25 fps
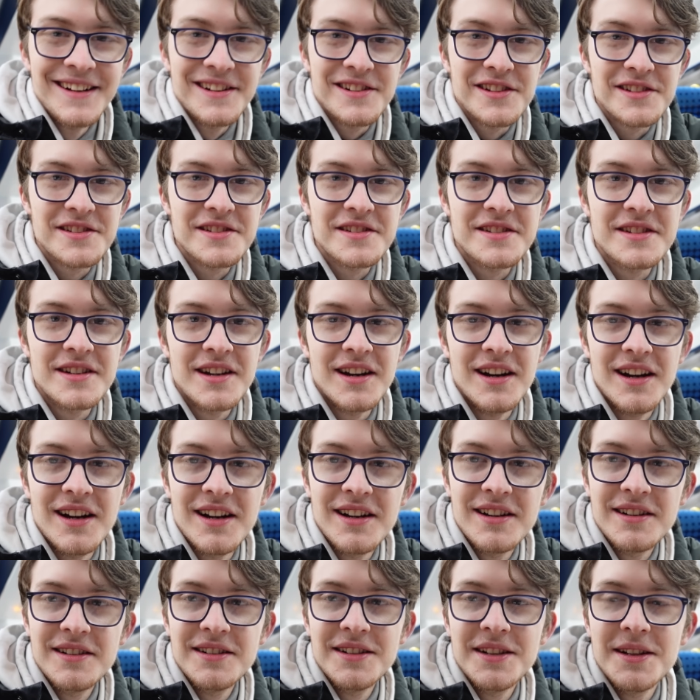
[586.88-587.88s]
Just
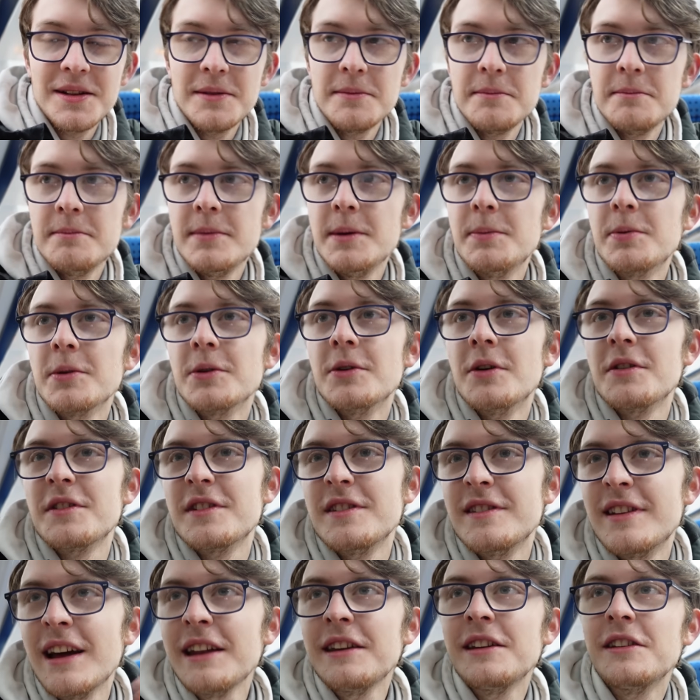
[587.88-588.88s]
people not
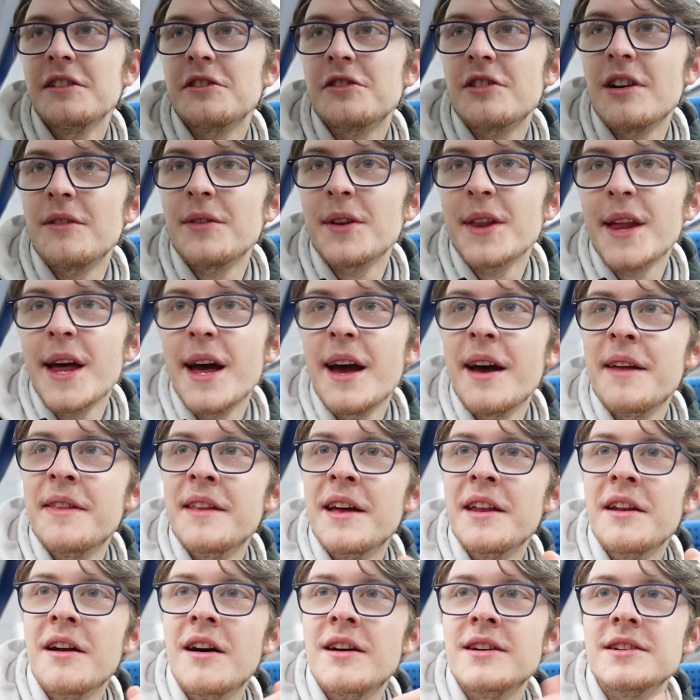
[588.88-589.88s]
intending to travel there,
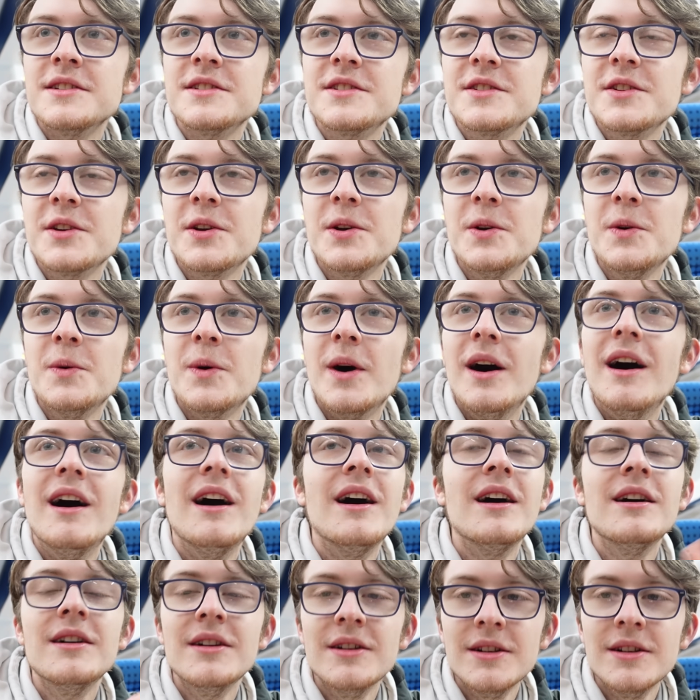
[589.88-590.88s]
and then us who are,